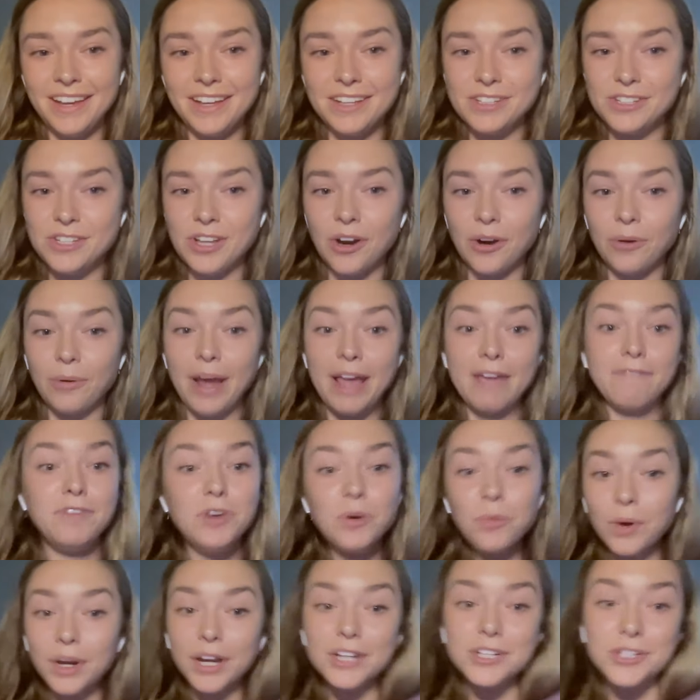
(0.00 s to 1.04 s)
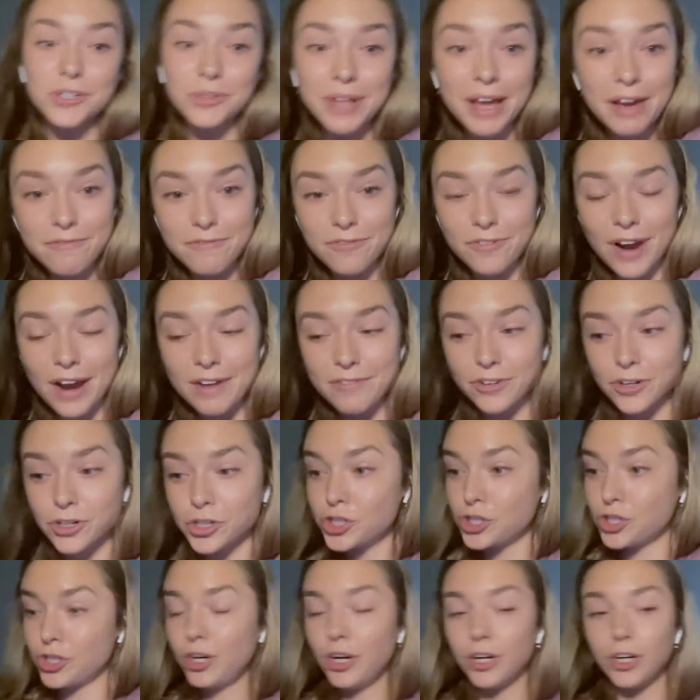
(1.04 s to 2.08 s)
So if you want to do that forever,
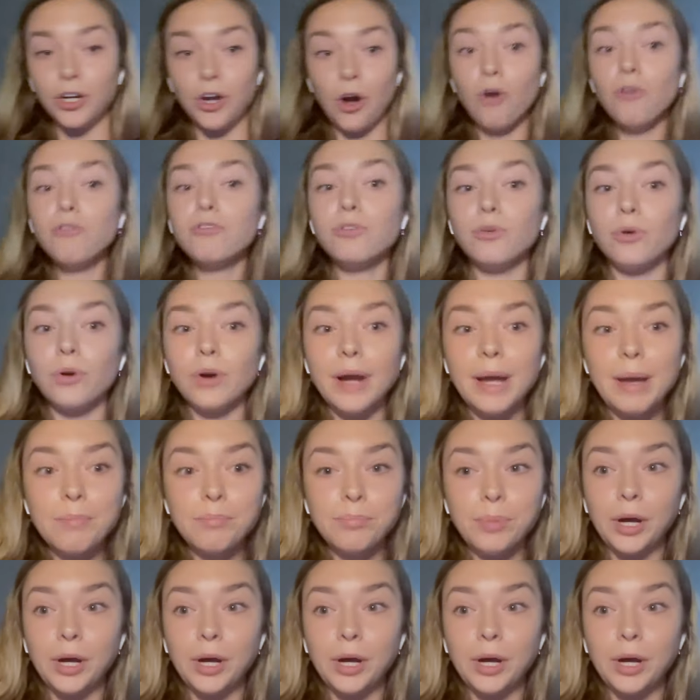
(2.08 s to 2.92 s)
sure, go for it.